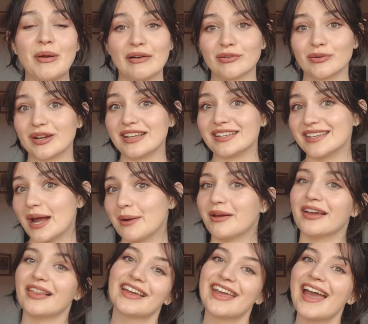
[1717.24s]
My Ravelry
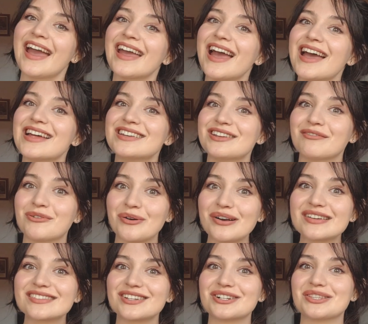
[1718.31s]
is gabriellak,
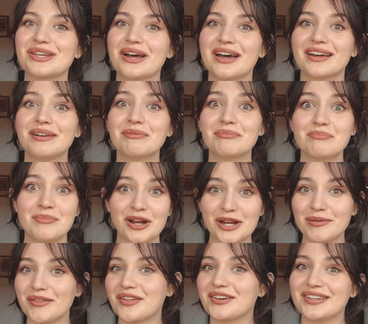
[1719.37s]
and of course there's the
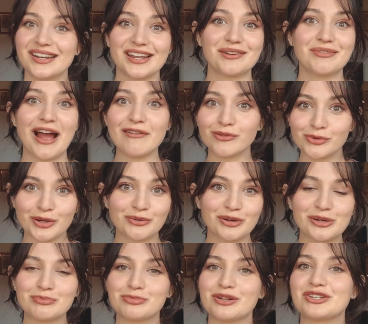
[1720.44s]
Merryweather Knitting
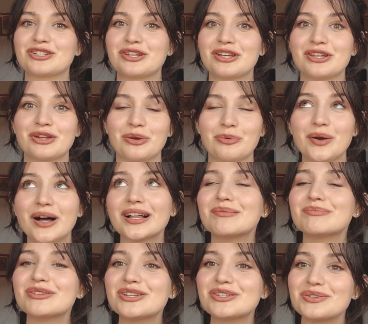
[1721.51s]
Ravelry group, which
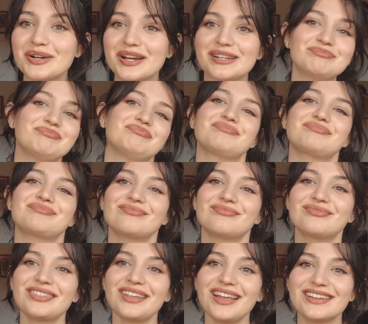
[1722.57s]
you're welcome to
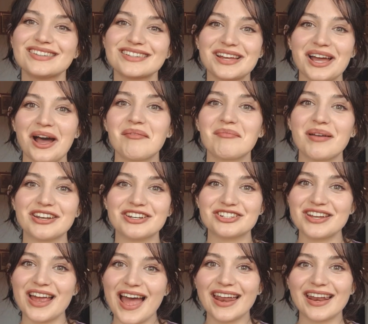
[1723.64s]
join and to
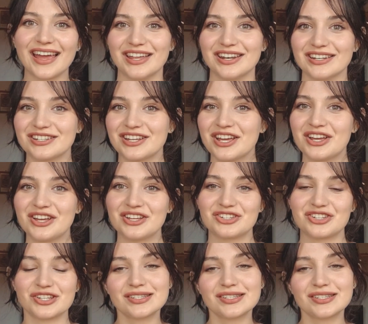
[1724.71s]
come and chat and